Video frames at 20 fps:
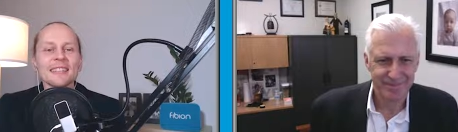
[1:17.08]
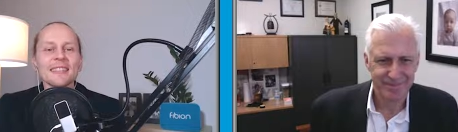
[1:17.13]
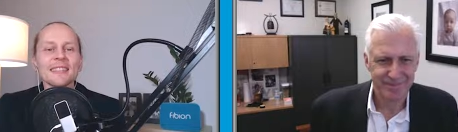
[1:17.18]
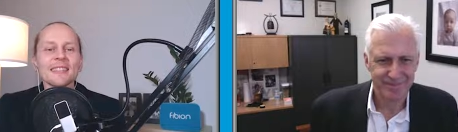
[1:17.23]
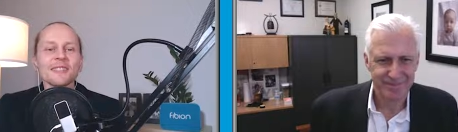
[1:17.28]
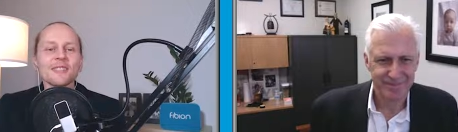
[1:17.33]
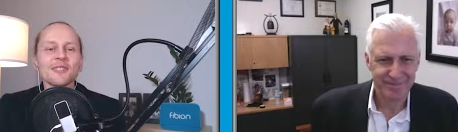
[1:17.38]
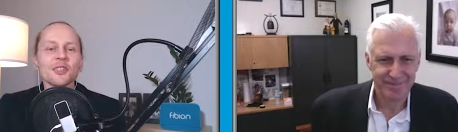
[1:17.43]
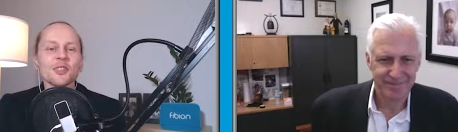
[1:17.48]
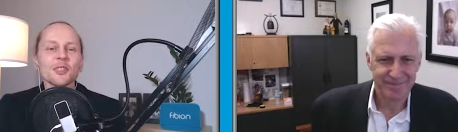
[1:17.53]

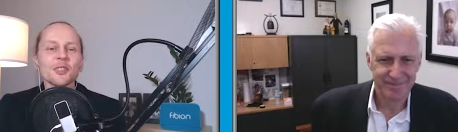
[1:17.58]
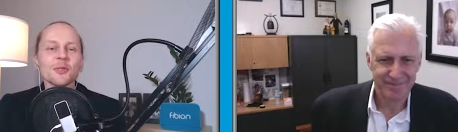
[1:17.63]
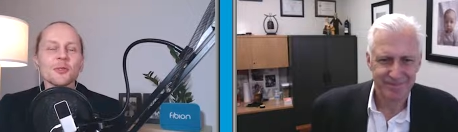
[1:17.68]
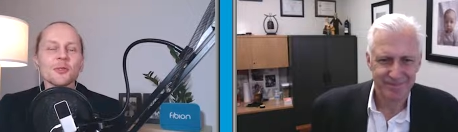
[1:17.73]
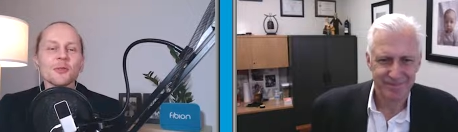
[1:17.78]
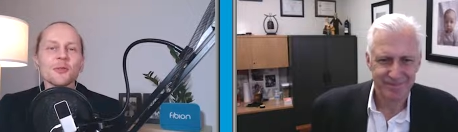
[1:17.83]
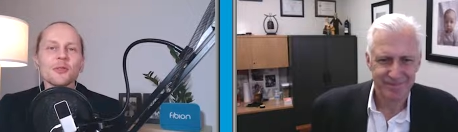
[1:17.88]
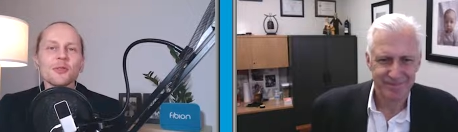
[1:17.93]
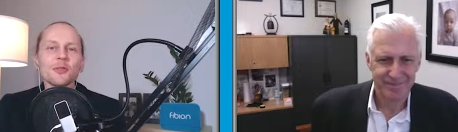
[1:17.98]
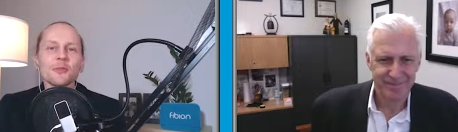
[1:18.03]
Speaker 1: Yeah.
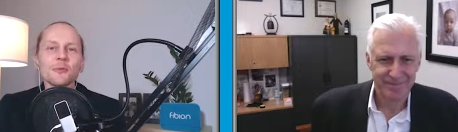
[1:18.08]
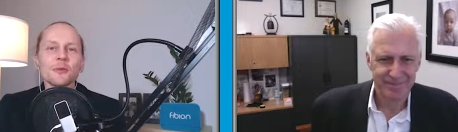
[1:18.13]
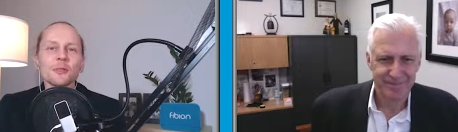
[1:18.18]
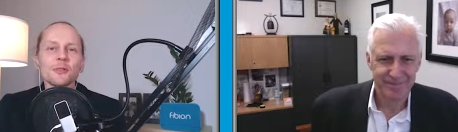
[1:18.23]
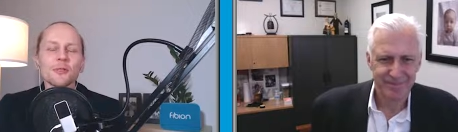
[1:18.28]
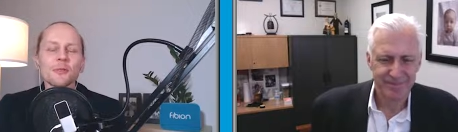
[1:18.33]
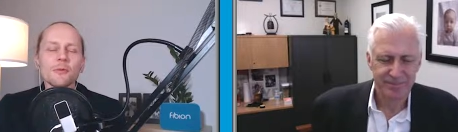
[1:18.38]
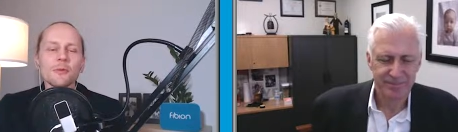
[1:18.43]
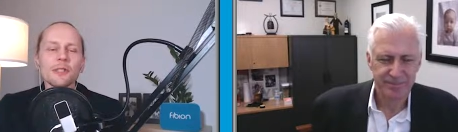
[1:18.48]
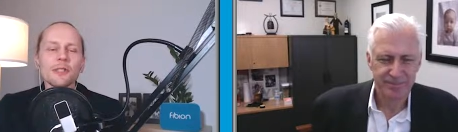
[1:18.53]
So should
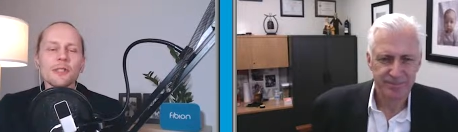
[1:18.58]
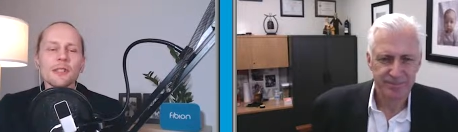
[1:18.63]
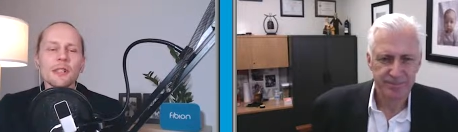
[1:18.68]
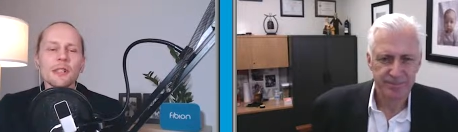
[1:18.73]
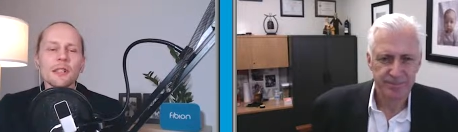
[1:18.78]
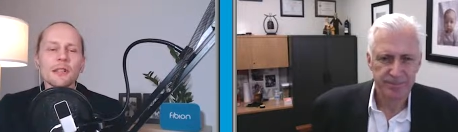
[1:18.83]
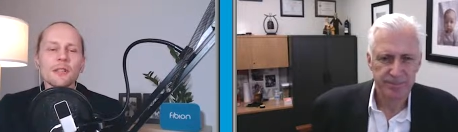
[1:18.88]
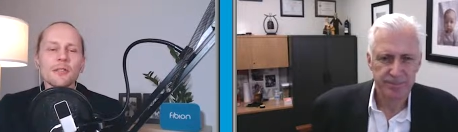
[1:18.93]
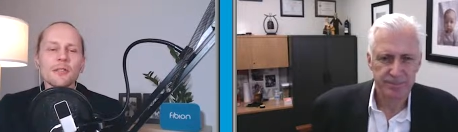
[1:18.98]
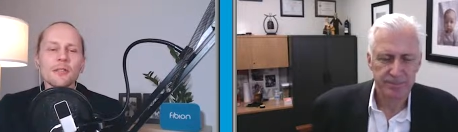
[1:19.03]
we should we
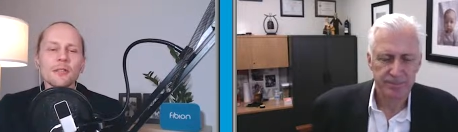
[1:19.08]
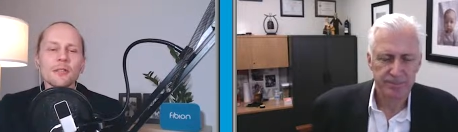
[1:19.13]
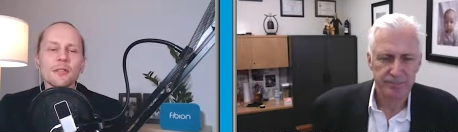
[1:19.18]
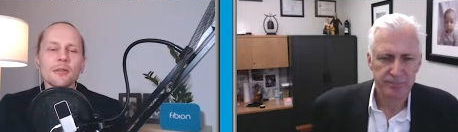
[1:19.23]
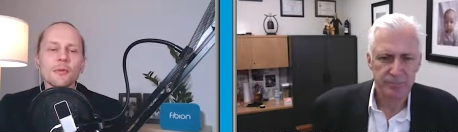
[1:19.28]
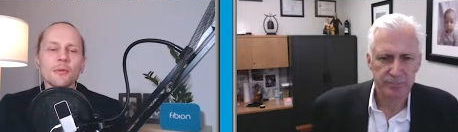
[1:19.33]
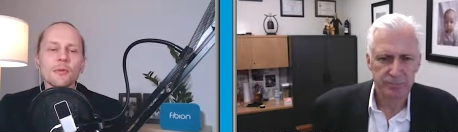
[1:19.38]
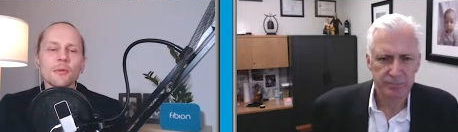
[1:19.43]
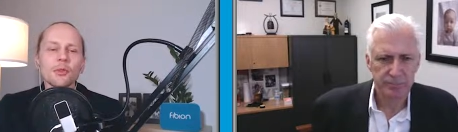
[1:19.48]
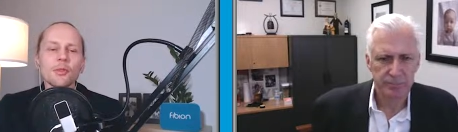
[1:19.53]
start?
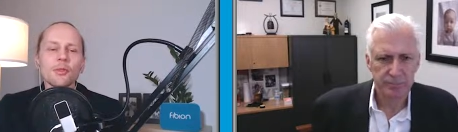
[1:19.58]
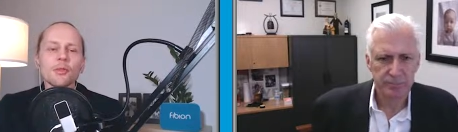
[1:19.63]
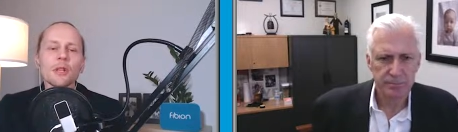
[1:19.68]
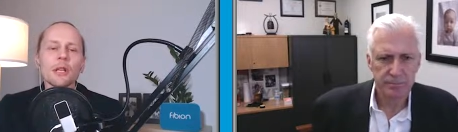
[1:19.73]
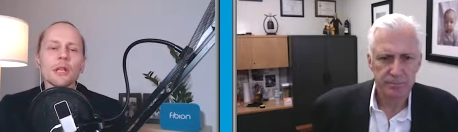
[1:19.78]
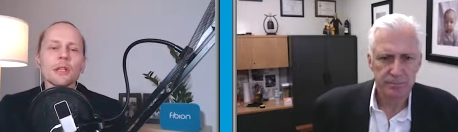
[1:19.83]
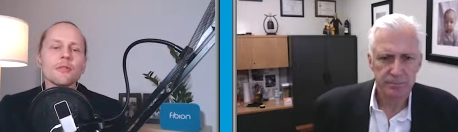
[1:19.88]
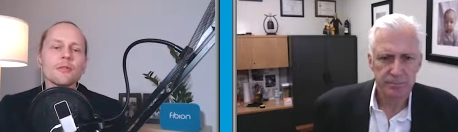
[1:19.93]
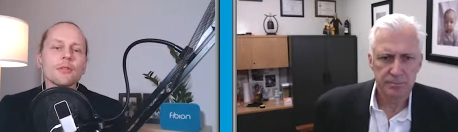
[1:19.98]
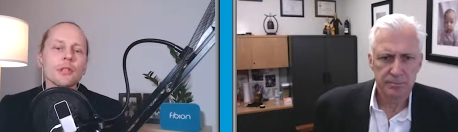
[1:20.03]
Would
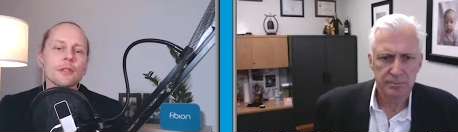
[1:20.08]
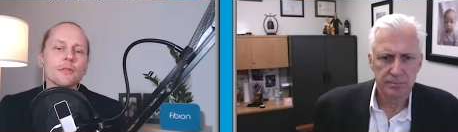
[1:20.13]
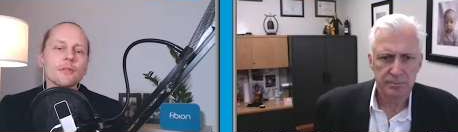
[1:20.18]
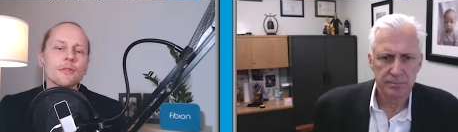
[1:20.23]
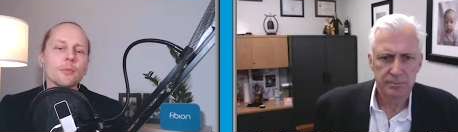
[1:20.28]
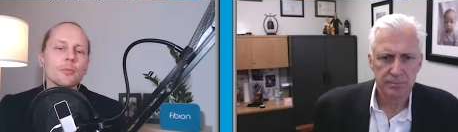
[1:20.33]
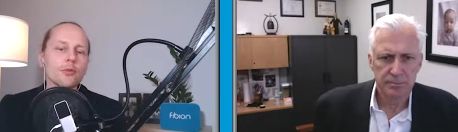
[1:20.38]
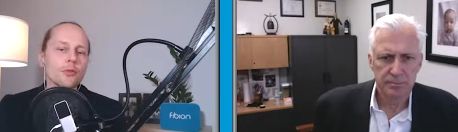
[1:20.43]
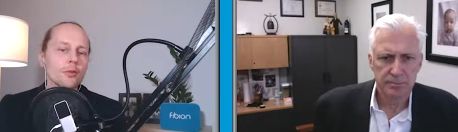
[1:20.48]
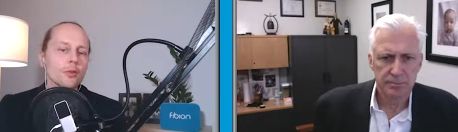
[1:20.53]
you like to
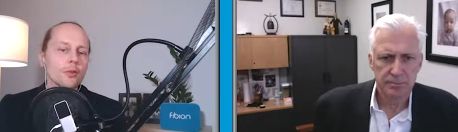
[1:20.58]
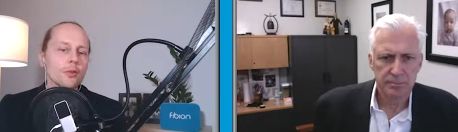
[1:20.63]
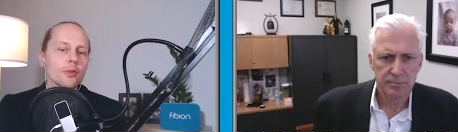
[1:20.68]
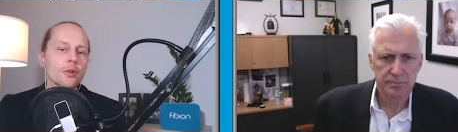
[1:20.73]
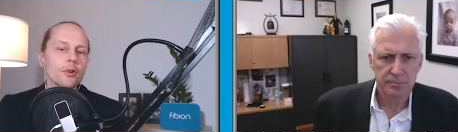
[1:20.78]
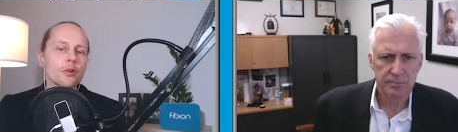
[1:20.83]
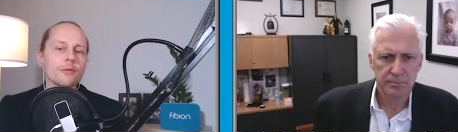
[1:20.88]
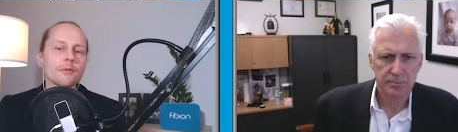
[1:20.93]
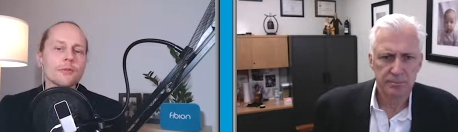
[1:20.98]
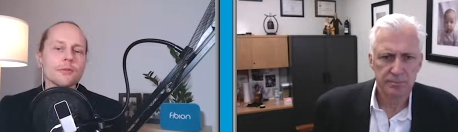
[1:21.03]
give a
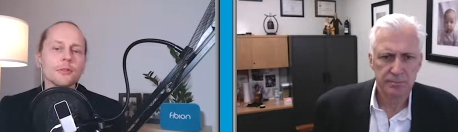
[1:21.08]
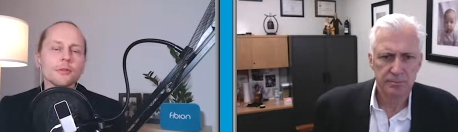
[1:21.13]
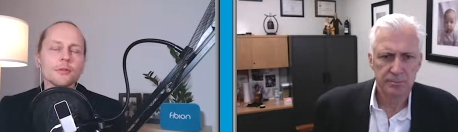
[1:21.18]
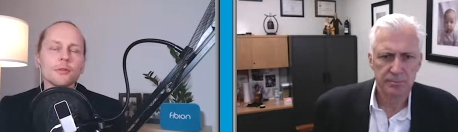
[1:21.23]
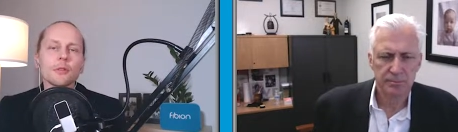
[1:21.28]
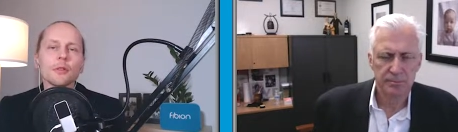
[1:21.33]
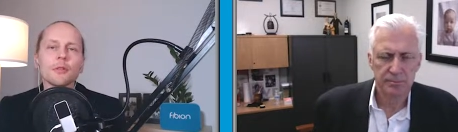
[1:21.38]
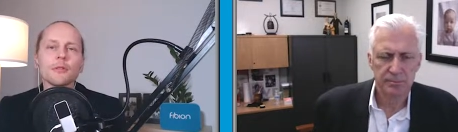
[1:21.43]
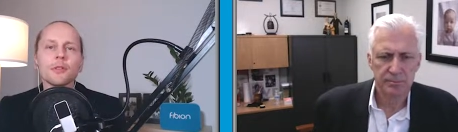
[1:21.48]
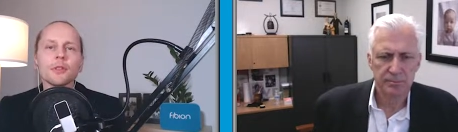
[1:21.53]
broad
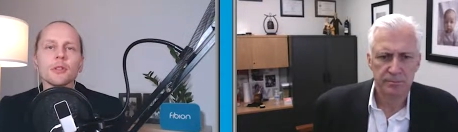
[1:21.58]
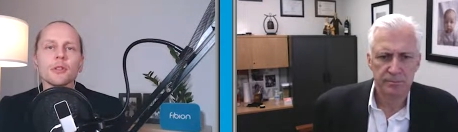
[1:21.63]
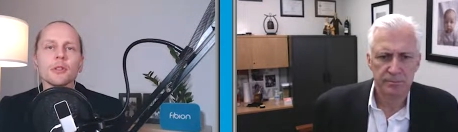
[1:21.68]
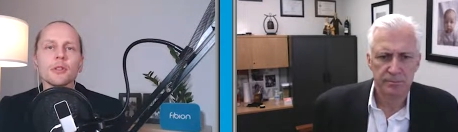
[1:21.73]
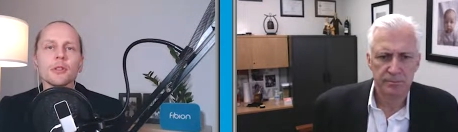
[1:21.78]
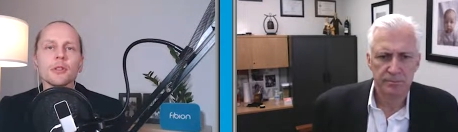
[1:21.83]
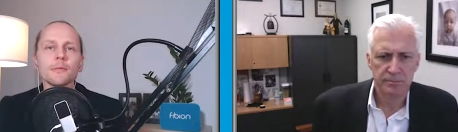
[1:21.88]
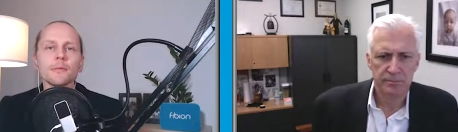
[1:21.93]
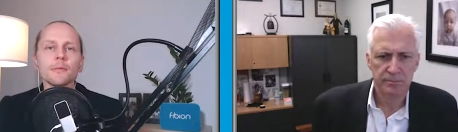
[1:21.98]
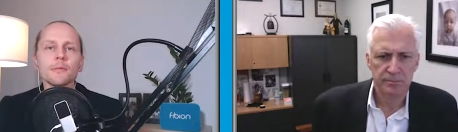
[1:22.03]
overview of
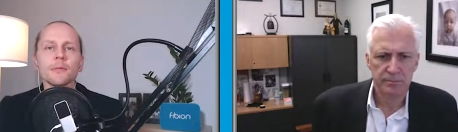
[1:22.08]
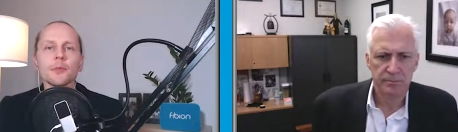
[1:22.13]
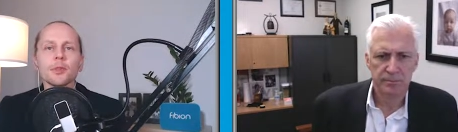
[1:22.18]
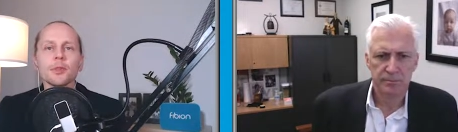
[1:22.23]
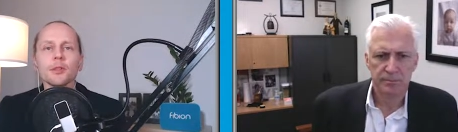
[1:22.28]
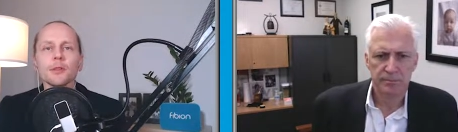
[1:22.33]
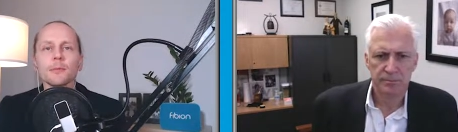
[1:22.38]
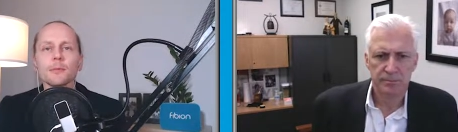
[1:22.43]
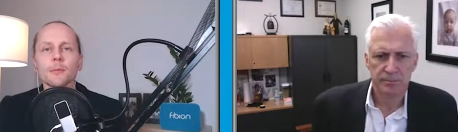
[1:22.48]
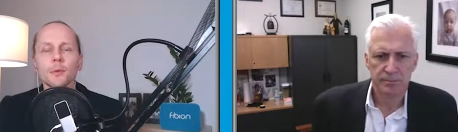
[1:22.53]
your
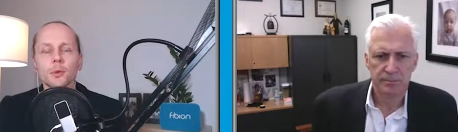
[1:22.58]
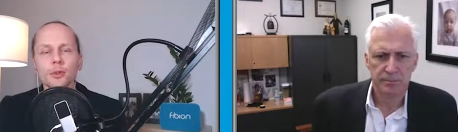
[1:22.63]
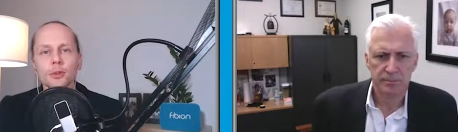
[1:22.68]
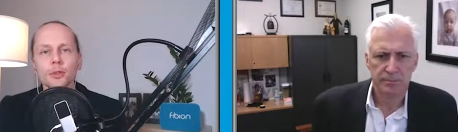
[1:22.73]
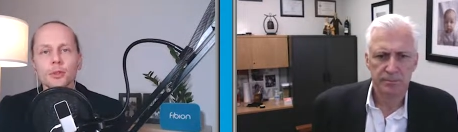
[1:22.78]
your